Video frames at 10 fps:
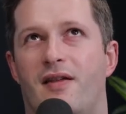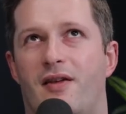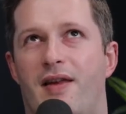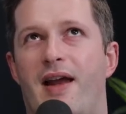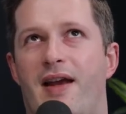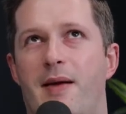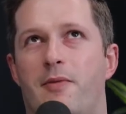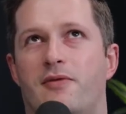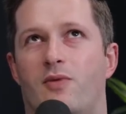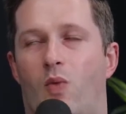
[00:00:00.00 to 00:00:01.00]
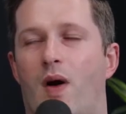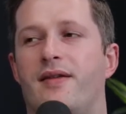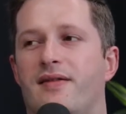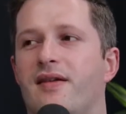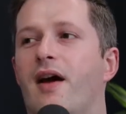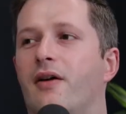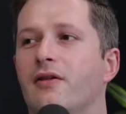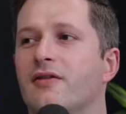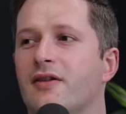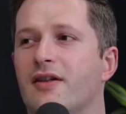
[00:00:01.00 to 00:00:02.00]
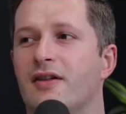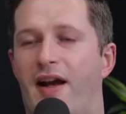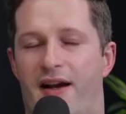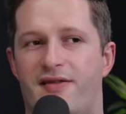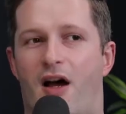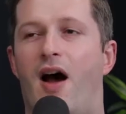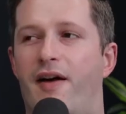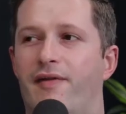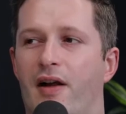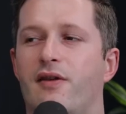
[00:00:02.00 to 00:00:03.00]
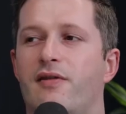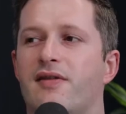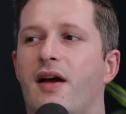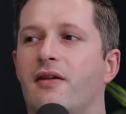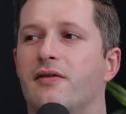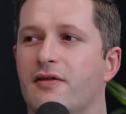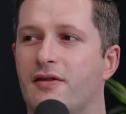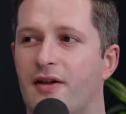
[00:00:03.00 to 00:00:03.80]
that enables 1 sale, and it's a high value sale,